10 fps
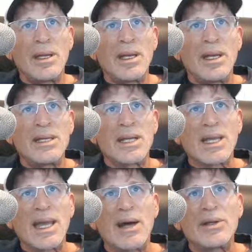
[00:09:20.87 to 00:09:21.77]
His
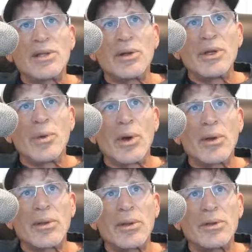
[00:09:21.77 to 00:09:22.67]
account is only
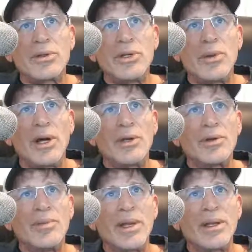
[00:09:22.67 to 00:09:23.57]
worth
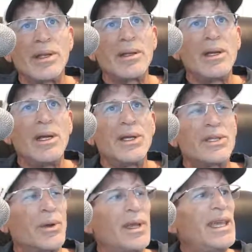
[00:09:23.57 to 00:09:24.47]
$200 million.
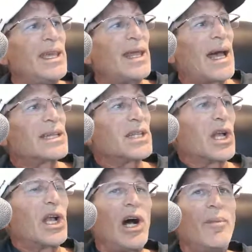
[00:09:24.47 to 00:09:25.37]
So he either has to
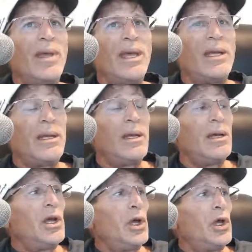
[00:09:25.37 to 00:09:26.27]
come in
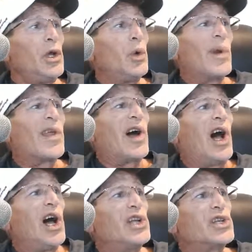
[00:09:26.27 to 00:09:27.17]
with
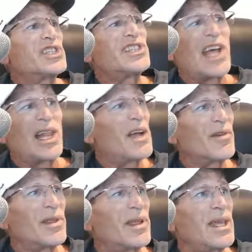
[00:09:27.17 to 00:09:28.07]
sell
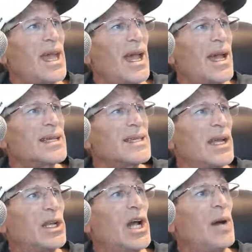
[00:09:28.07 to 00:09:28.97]
everything he has
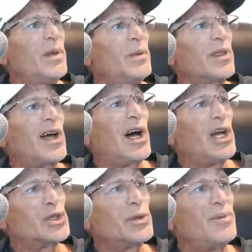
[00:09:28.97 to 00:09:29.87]
and come in with
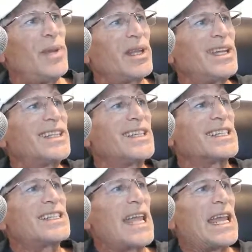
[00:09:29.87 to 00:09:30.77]
100 million to
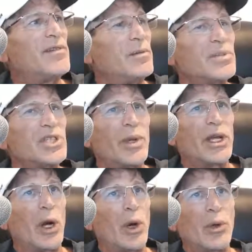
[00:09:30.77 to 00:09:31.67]
save him so he
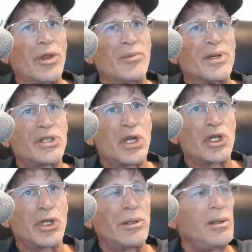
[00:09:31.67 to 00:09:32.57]
can hold the position,